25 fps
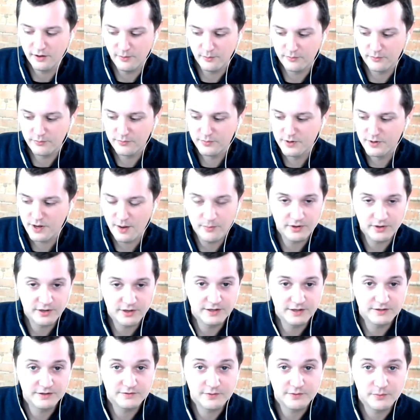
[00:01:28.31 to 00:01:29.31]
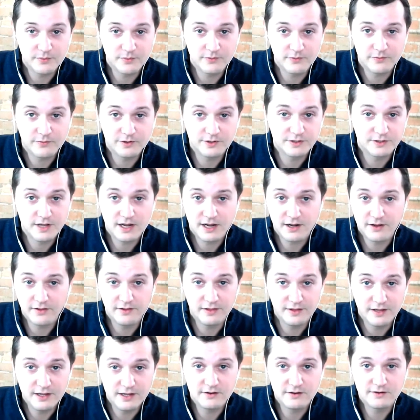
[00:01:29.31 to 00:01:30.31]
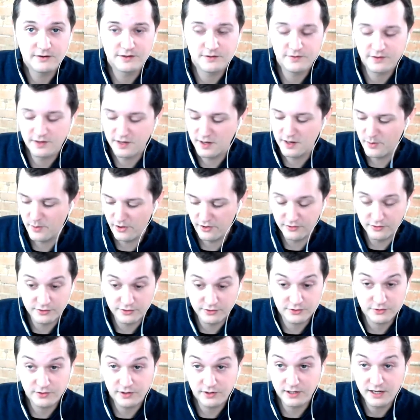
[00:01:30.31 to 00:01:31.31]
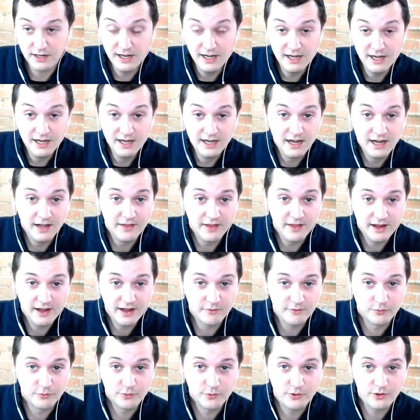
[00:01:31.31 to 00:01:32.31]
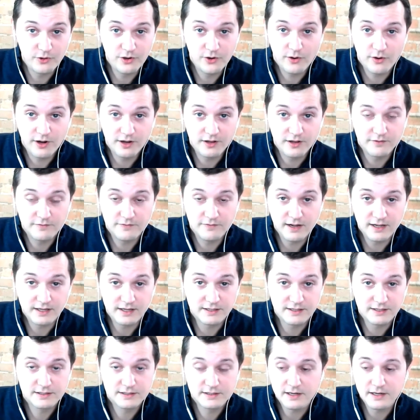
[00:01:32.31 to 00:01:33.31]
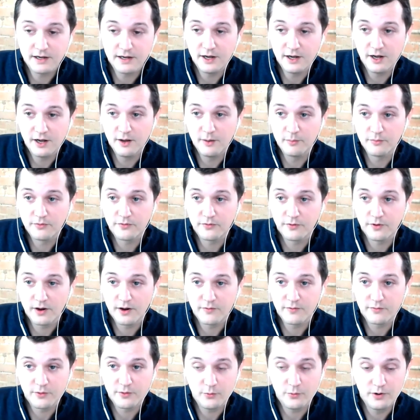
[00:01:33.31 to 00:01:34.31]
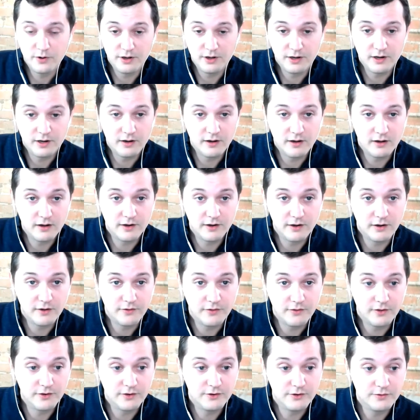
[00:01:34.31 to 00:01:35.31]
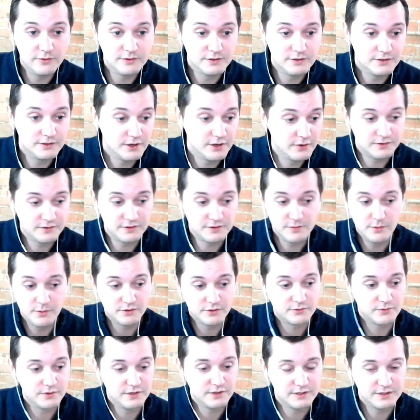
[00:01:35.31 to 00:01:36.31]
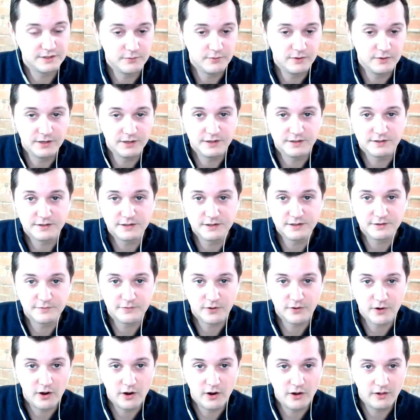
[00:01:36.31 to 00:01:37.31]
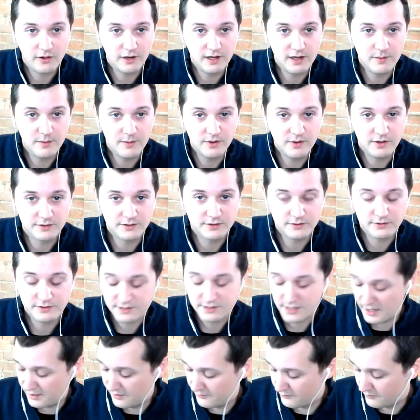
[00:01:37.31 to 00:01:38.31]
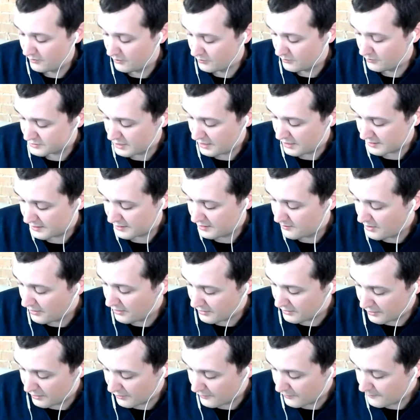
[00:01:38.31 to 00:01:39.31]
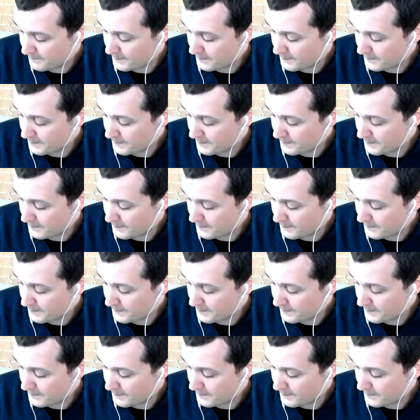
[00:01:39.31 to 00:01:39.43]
companies from just kind of the leaders of the email industry, and they have really great advice for everyone on the do's and don'ts. The most recent one is for holiday email, so it's kind of what we're talking about here.